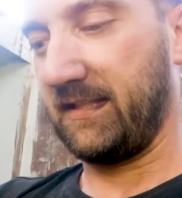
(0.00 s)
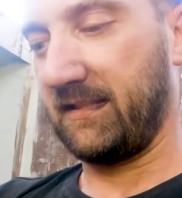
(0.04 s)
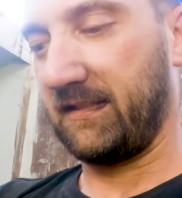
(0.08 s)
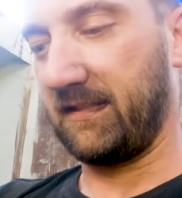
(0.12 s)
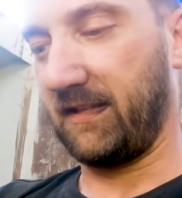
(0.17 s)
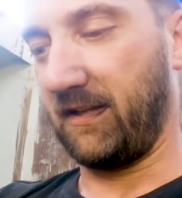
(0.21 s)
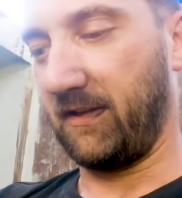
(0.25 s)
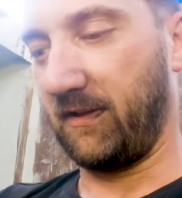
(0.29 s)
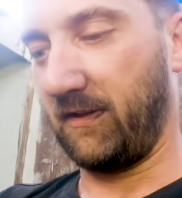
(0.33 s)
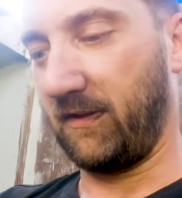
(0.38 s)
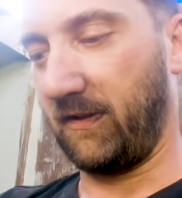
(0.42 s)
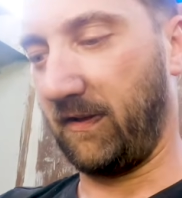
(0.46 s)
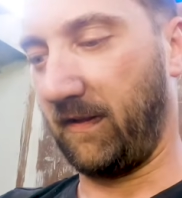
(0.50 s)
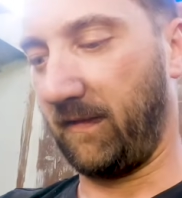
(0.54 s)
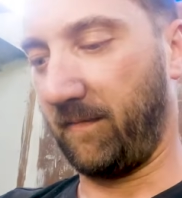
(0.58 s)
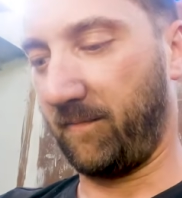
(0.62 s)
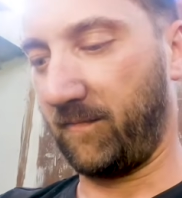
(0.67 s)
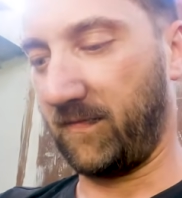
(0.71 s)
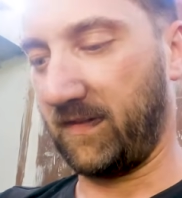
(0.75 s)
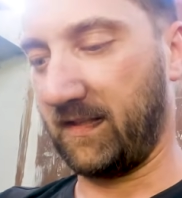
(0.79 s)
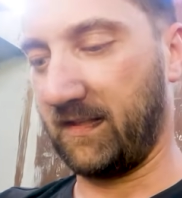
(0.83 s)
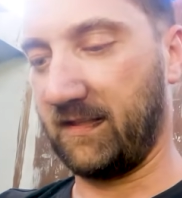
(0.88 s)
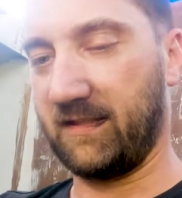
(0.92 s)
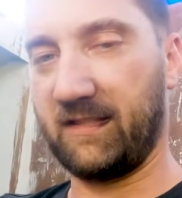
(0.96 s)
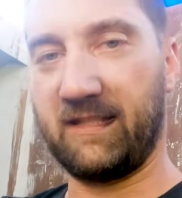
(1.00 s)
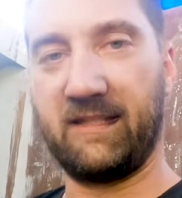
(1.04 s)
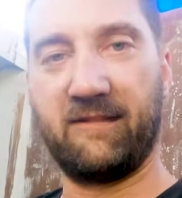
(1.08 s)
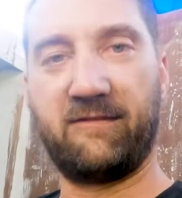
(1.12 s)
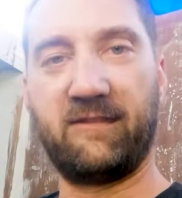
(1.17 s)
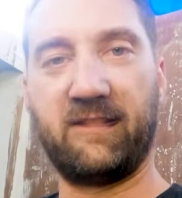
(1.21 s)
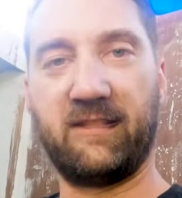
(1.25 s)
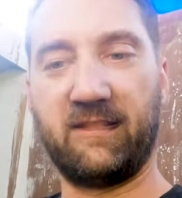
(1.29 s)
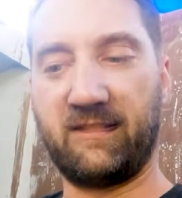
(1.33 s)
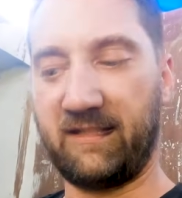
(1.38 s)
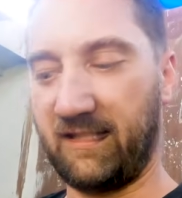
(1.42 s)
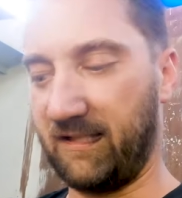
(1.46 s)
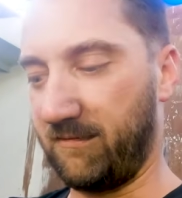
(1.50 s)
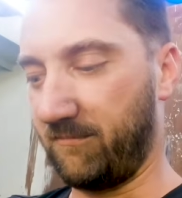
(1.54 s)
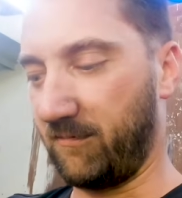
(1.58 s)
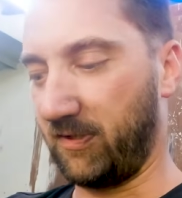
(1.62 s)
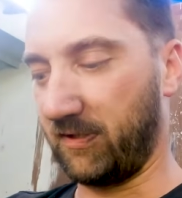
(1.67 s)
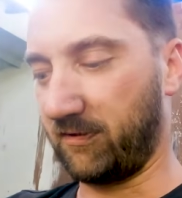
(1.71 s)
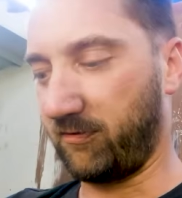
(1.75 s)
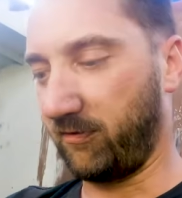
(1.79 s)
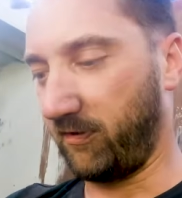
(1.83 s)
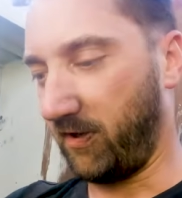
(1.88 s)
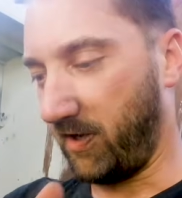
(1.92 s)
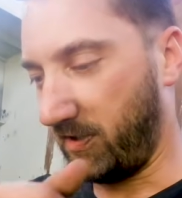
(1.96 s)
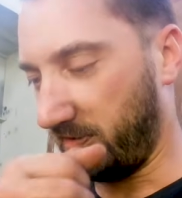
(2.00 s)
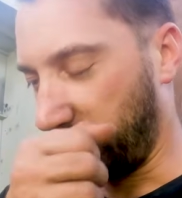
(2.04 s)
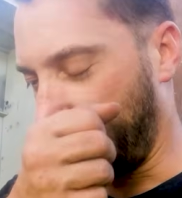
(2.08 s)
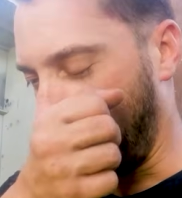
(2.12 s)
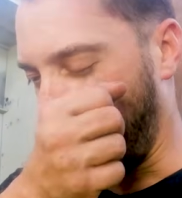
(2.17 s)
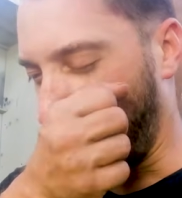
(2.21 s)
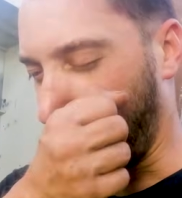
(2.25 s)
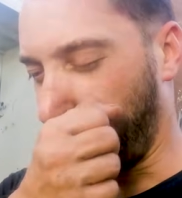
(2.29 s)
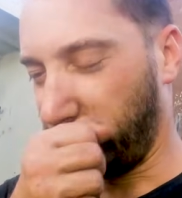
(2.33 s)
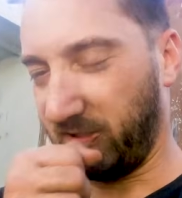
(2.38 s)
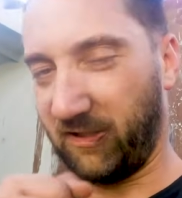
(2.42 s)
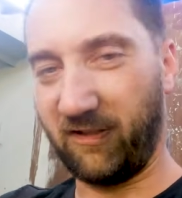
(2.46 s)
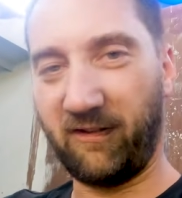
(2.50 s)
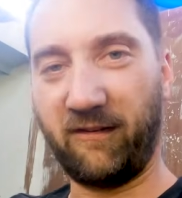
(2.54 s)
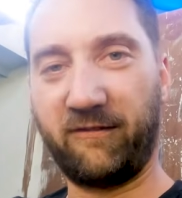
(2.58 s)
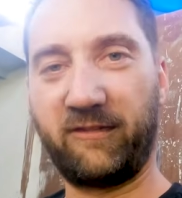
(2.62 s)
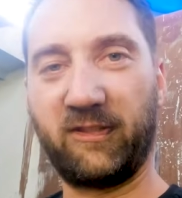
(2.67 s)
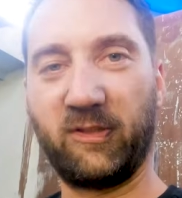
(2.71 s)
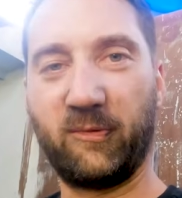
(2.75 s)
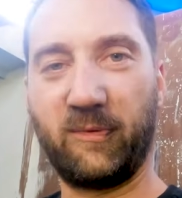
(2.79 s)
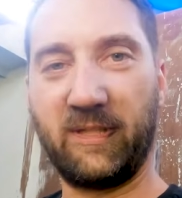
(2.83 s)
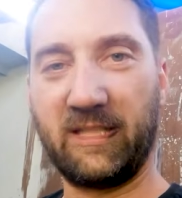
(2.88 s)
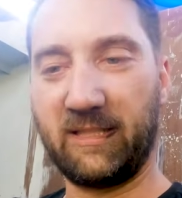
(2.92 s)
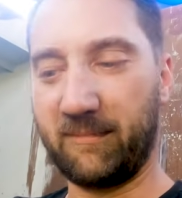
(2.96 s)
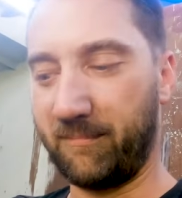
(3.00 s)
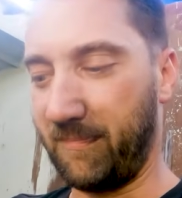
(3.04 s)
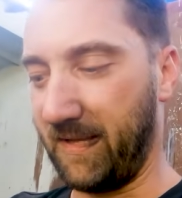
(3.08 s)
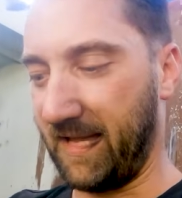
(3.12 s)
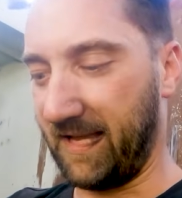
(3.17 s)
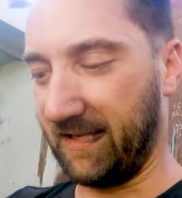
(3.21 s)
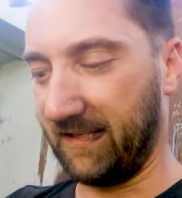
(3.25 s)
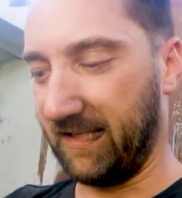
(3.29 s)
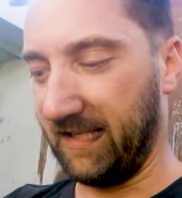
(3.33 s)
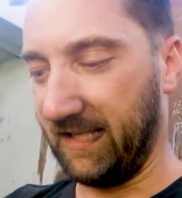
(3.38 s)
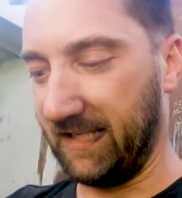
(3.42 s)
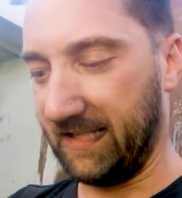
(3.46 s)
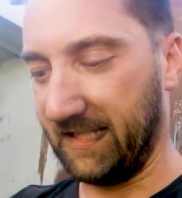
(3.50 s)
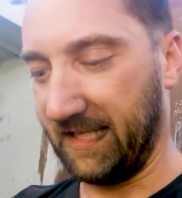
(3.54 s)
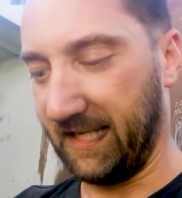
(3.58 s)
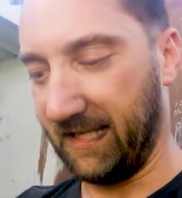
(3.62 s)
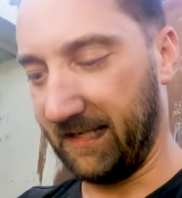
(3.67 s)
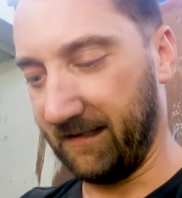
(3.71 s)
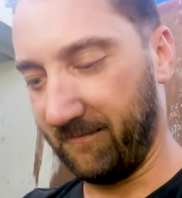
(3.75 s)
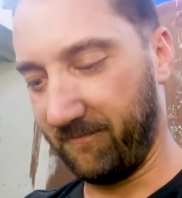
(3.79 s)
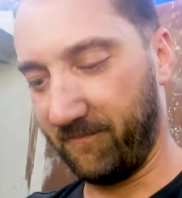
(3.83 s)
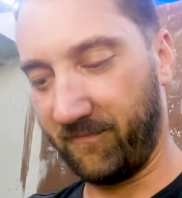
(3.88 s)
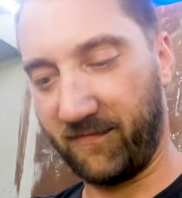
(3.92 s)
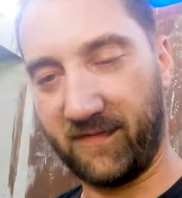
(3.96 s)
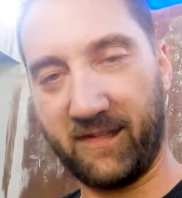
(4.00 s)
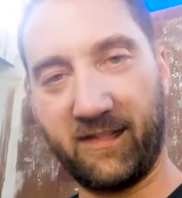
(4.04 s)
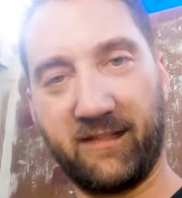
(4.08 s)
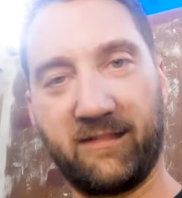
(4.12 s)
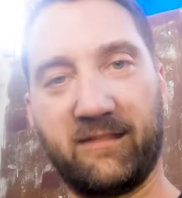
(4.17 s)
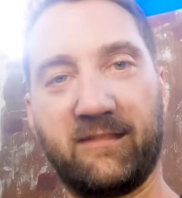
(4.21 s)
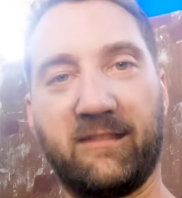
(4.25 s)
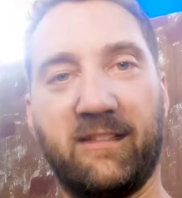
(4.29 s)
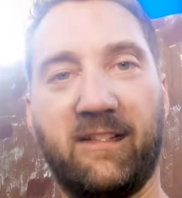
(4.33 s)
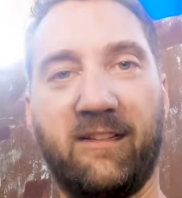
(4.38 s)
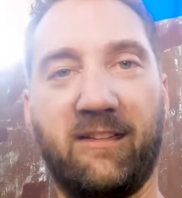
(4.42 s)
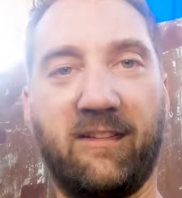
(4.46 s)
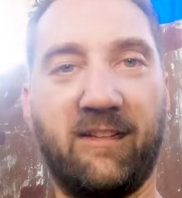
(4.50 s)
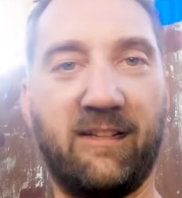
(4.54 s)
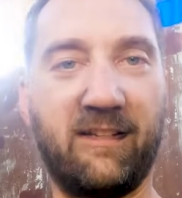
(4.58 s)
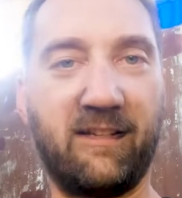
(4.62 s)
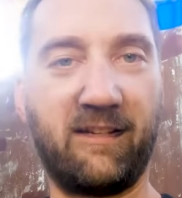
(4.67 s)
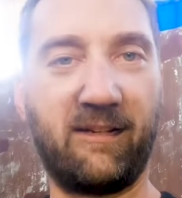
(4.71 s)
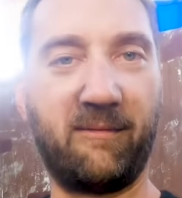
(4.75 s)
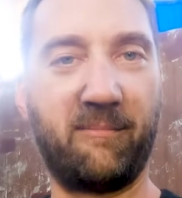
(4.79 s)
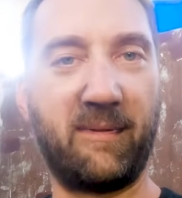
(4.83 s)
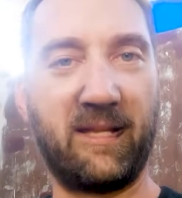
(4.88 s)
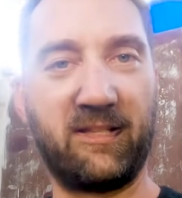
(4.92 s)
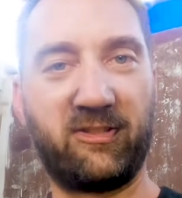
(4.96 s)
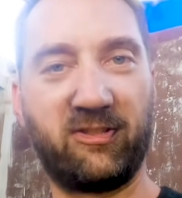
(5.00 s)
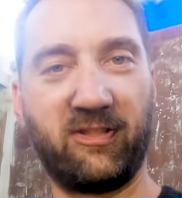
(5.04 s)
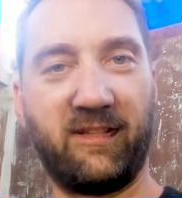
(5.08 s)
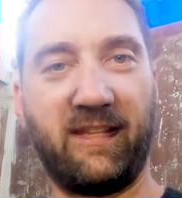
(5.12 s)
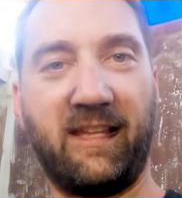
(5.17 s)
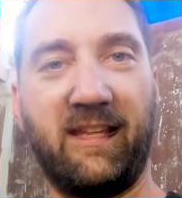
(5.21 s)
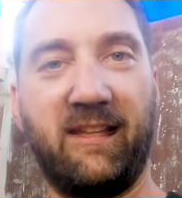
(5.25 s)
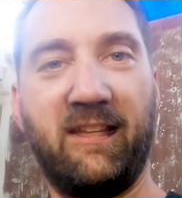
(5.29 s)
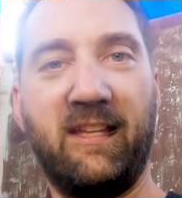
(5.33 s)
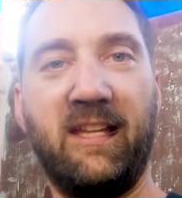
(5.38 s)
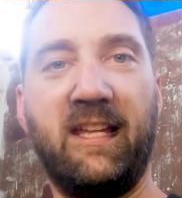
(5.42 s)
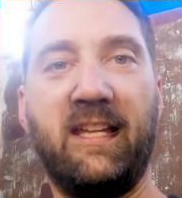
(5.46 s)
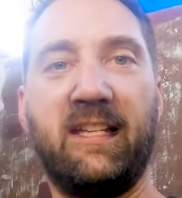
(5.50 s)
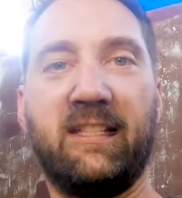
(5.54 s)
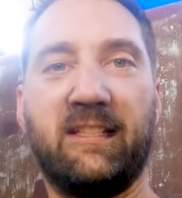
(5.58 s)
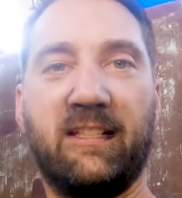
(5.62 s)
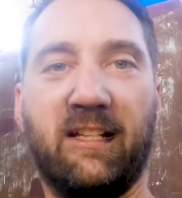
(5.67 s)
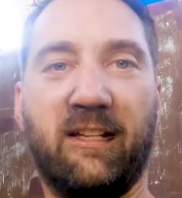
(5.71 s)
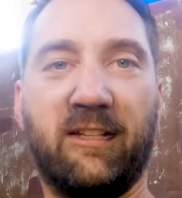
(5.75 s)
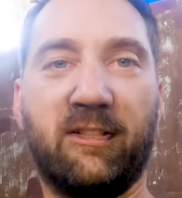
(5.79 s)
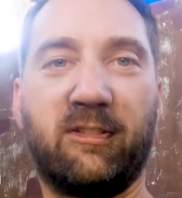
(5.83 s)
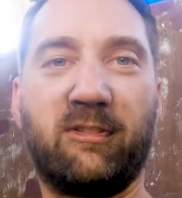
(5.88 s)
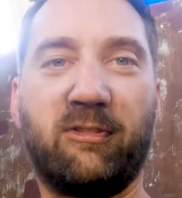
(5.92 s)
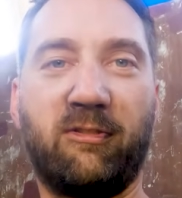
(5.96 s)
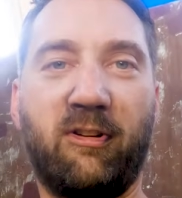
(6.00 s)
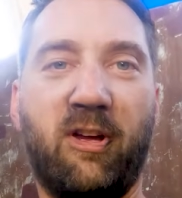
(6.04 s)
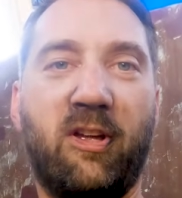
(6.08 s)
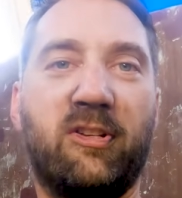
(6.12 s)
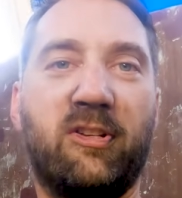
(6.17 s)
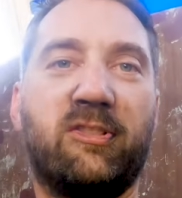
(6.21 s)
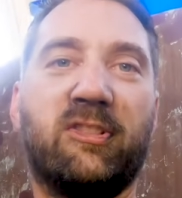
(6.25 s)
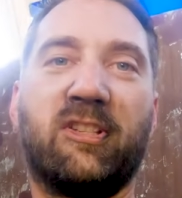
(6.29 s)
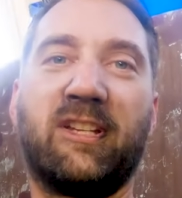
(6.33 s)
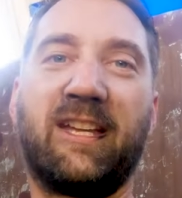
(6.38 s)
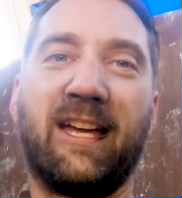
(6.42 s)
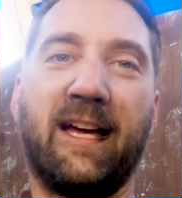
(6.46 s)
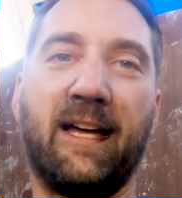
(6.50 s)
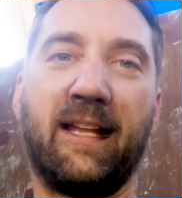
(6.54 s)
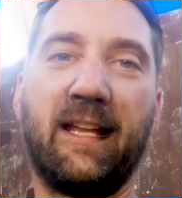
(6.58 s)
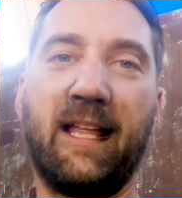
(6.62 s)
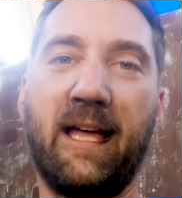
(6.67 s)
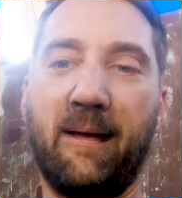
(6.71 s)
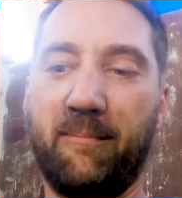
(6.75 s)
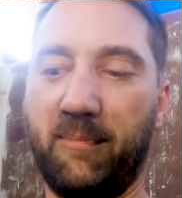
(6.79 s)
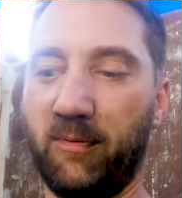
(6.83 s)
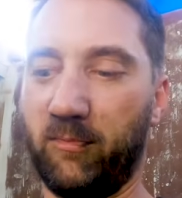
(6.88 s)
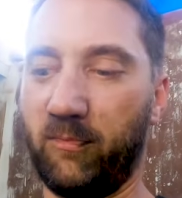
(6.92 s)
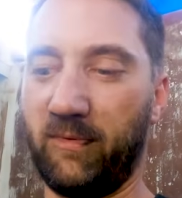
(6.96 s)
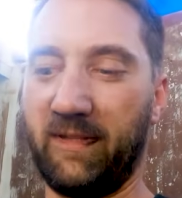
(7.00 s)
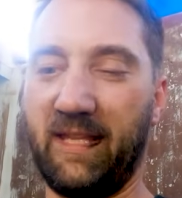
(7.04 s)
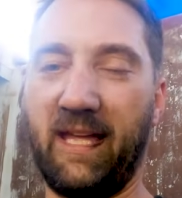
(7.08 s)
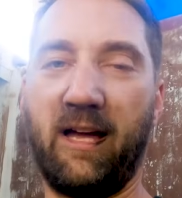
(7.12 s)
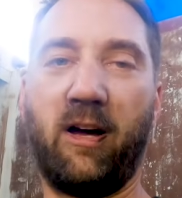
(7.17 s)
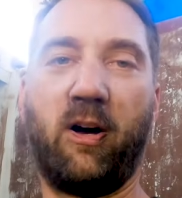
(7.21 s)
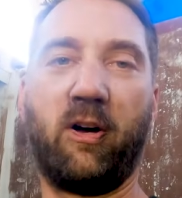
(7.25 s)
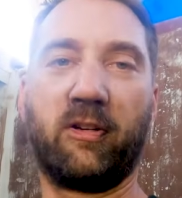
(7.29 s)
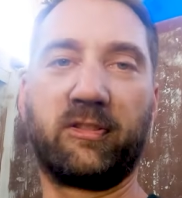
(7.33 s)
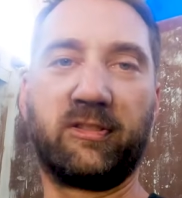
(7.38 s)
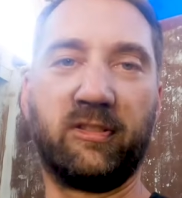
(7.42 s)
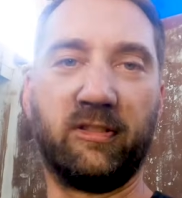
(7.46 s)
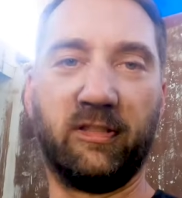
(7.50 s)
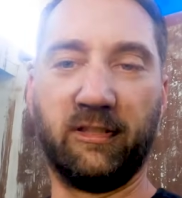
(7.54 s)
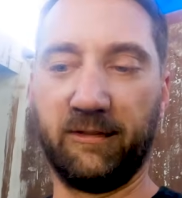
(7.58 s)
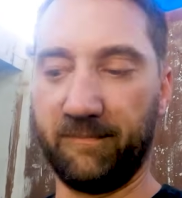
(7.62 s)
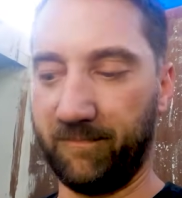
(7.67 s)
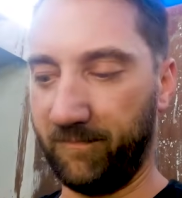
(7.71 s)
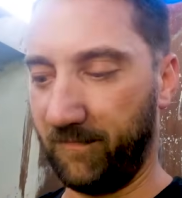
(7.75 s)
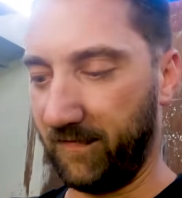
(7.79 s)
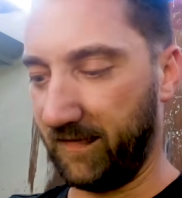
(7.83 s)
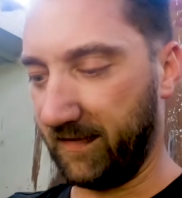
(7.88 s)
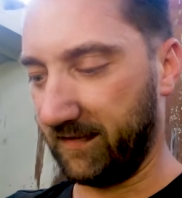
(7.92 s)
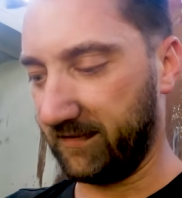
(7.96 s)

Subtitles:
So if you've seen my corrosion episode a few weeks back, I mentioned that, you know, corrosion can't happen without oxygen.